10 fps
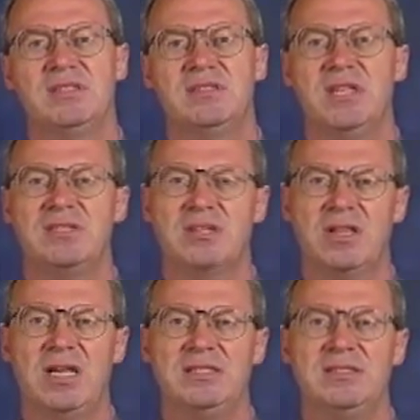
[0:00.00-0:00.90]
Such
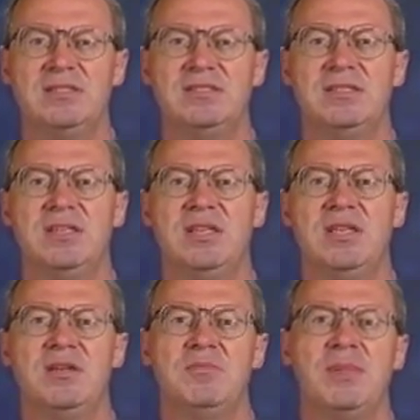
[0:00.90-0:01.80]
clauses
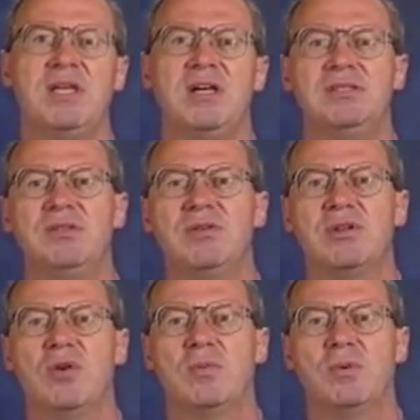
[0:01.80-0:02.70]
may also
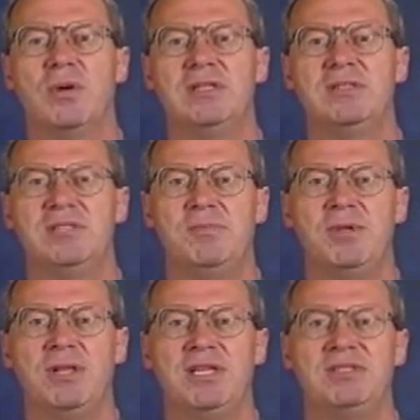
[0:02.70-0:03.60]
incorporate
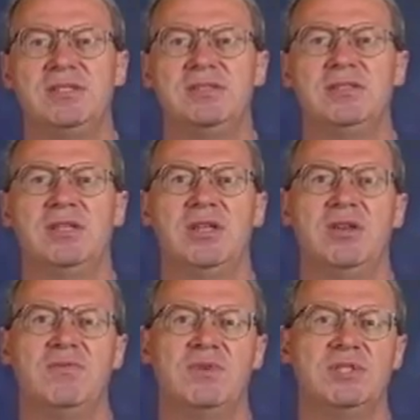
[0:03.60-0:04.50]
stipulations
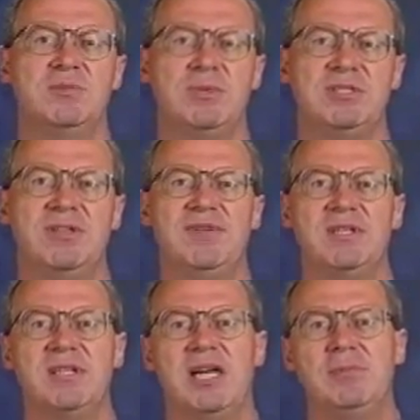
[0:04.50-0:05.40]
for
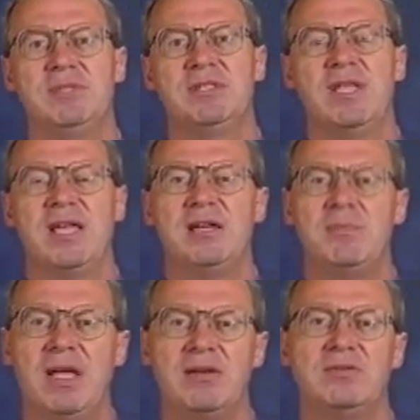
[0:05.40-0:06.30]
specific types and
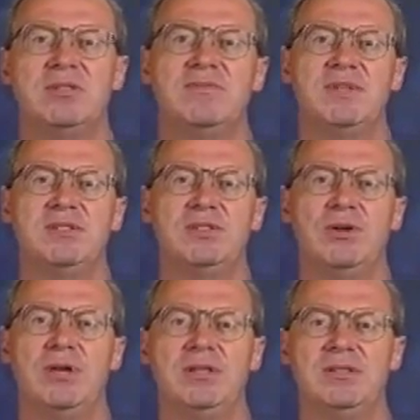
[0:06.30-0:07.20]
amounts of
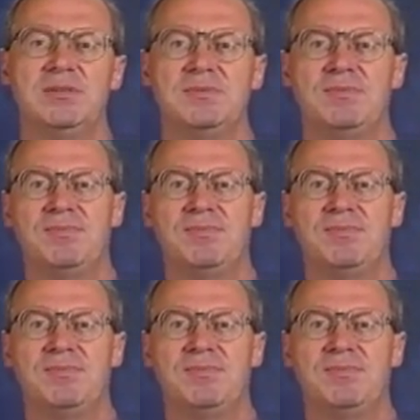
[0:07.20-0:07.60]
insurance.